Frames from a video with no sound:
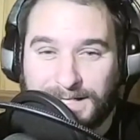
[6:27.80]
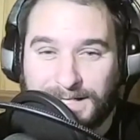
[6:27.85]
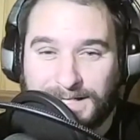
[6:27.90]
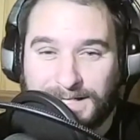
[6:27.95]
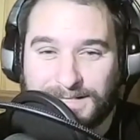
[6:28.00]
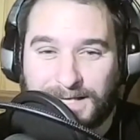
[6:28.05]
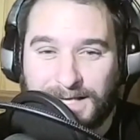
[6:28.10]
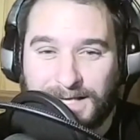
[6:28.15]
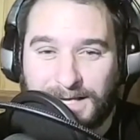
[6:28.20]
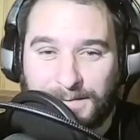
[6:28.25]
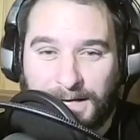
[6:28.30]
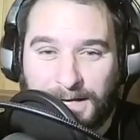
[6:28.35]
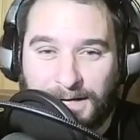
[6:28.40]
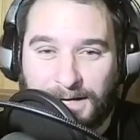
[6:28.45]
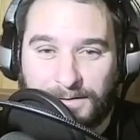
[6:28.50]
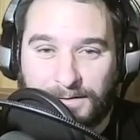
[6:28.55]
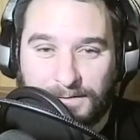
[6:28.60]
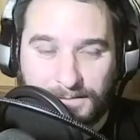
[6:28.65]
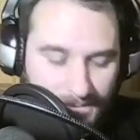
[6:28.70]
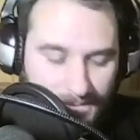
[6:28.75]
came
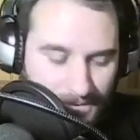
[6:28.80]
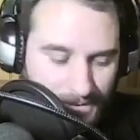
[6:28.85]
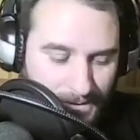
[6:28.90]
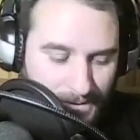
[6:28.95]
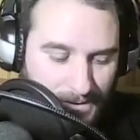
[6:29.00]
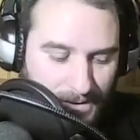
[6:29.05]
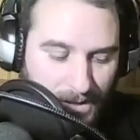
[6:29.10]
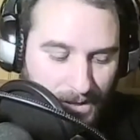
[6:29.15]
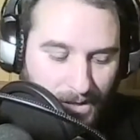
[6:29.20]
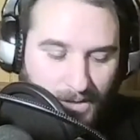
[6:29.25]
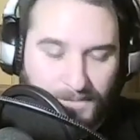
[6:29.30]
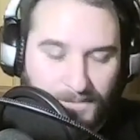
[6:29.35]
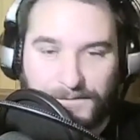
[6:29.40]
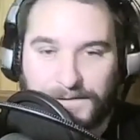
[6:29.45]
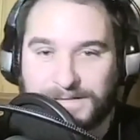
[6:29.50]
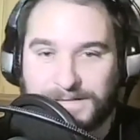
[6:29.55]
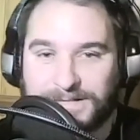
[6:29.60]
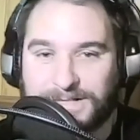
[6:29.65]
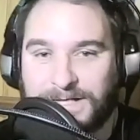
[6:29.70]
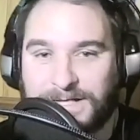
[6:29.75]
out,
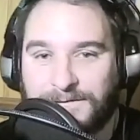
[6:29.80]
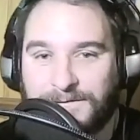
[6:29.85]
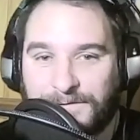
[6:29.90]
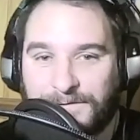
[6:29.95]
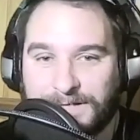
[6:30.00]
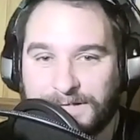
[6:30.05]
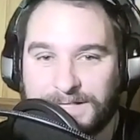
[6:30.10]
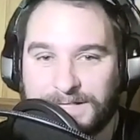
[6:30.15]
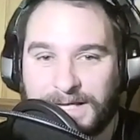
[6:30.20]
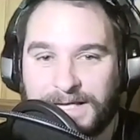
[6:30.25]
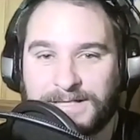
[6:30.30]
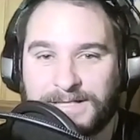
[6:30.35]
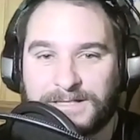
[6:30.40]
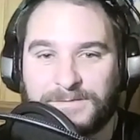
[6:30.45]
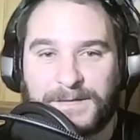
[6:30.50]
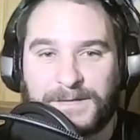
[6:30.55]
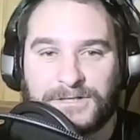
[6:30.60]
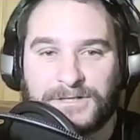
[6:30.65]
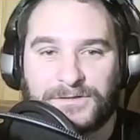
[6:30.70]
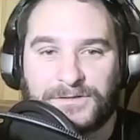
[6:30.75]
offense, defense, and
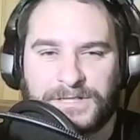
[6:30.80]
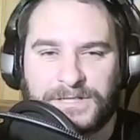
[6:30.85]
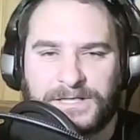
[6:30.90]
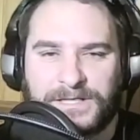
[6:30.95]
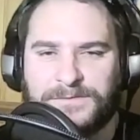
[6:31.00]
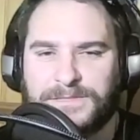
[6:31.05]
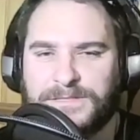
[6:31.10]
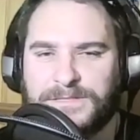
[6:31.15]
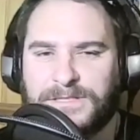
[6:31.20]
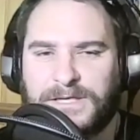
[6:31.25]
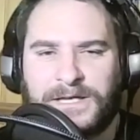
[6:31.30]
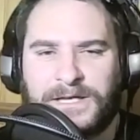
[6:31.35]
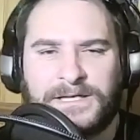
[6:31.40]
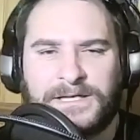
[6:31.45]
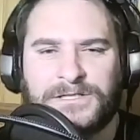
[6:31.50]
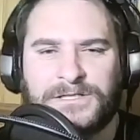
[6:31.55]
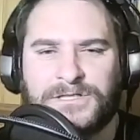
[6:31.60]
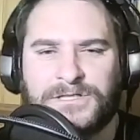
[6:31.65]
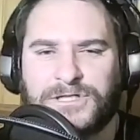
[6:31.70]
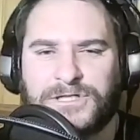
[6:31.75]
special teams,
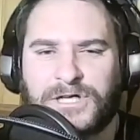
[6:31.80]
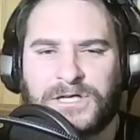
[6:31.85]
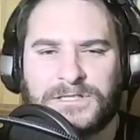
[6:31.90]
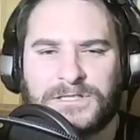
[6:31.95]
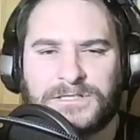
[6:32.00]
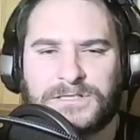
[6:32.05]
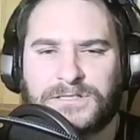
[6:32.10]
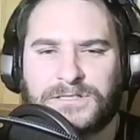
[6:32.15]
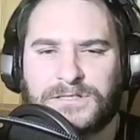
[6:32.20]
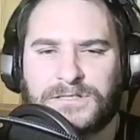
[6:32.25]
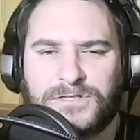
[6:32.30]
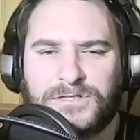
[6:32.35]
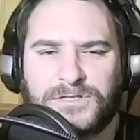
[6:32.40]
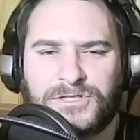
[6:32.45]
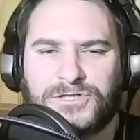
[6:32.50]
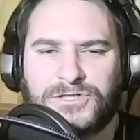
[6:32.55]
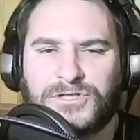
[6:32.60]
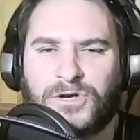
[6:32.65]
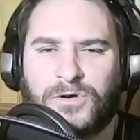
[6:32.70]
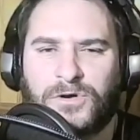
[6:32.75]
and just
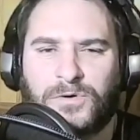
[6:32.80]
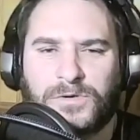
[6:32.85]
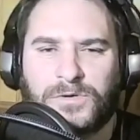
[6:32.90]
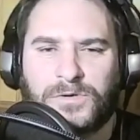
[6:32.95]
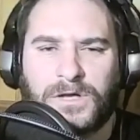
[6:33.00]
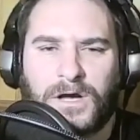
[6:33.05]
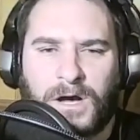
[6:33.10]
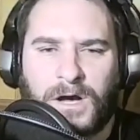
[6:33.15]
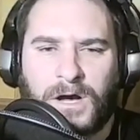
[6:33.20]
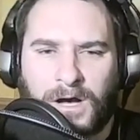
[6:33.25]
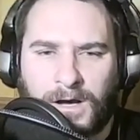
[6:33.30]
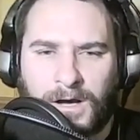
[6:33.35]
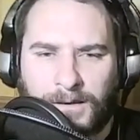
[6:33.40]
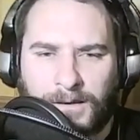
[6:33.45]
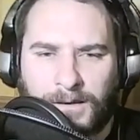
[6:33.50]
showed up.